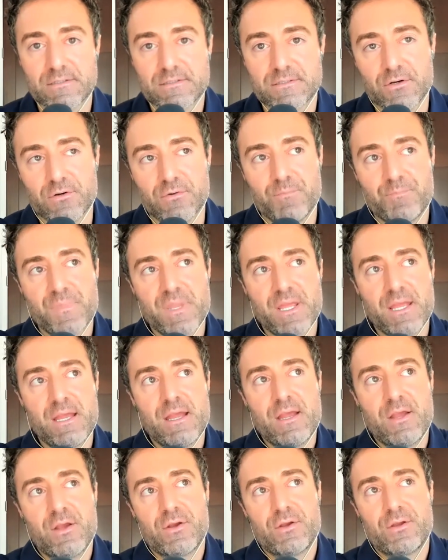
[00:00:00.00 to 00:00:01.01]
So
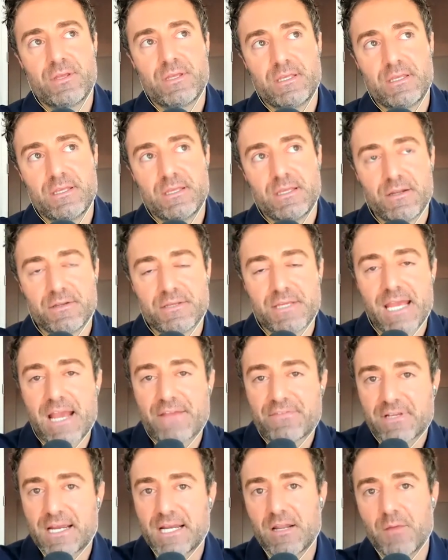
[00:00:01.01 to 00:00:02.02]
you know, you
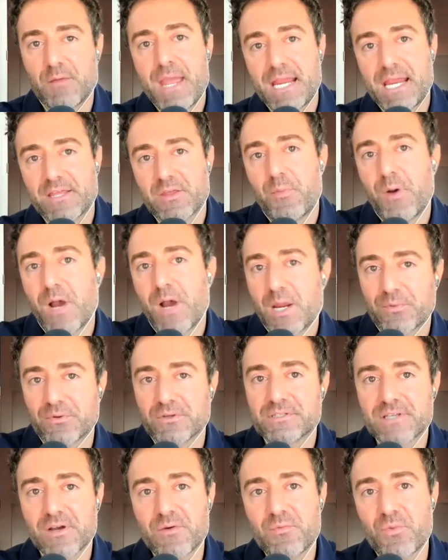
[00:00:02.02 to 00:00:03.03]
have to kind of pay the piper
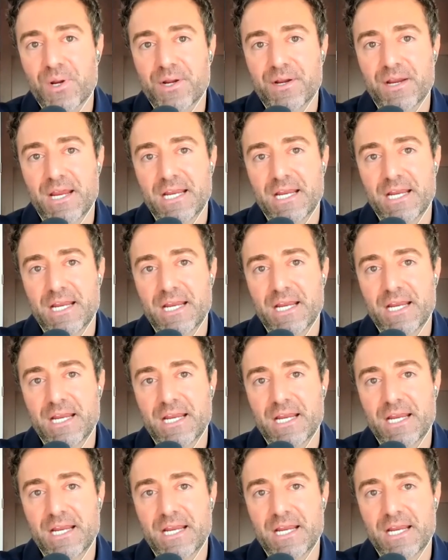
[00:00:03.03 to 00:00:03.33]
somewhere.